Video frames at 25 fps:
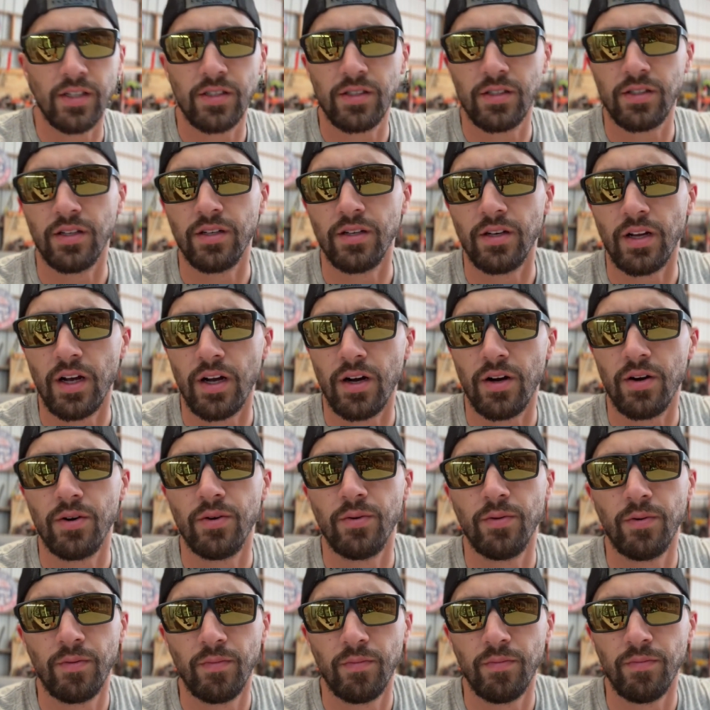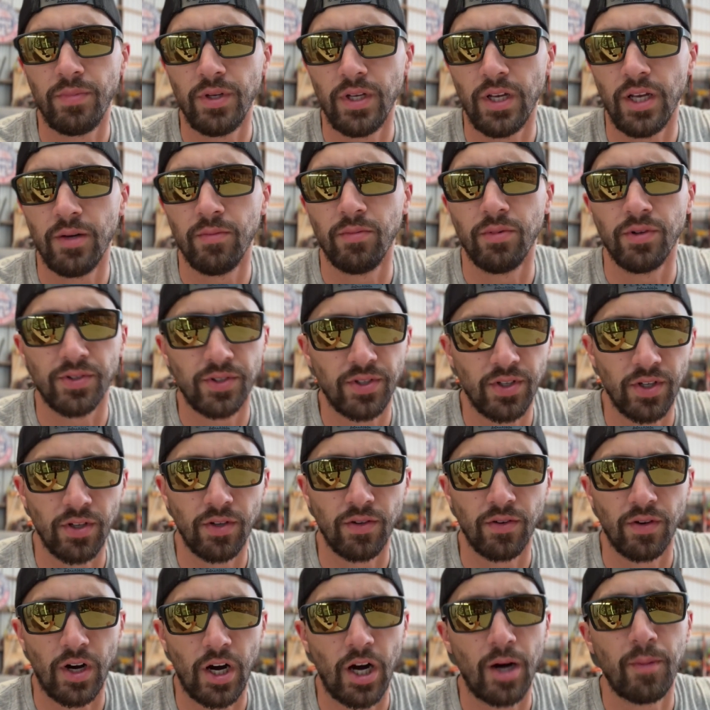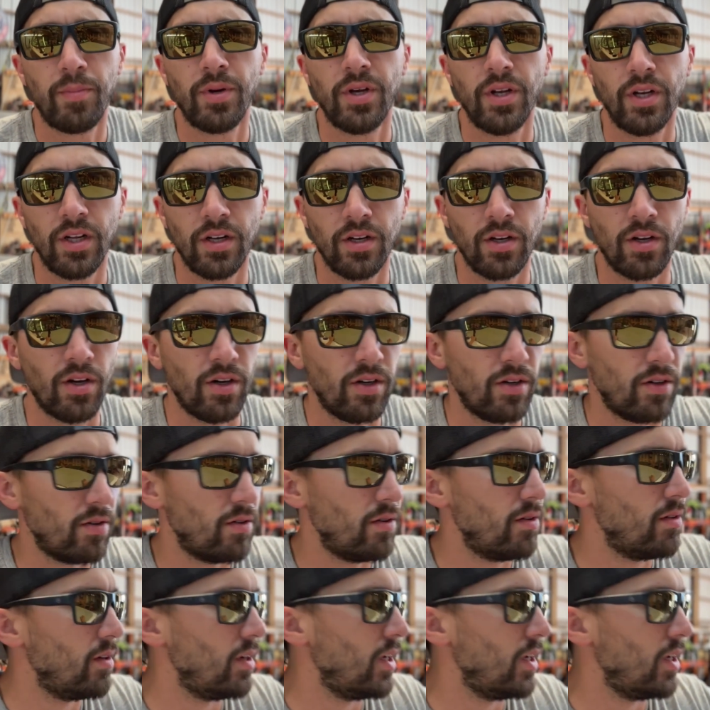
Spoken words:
to now be able to hop in and go.